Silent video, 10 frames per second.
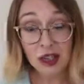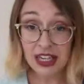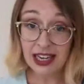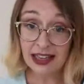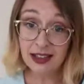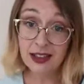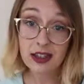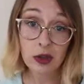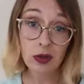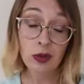teen is
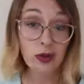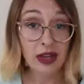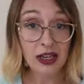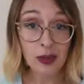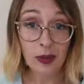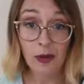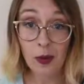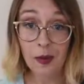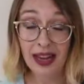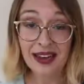considering moving into a
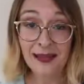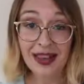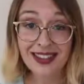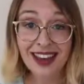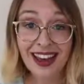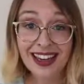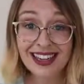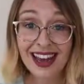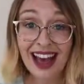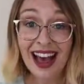more plant based diet,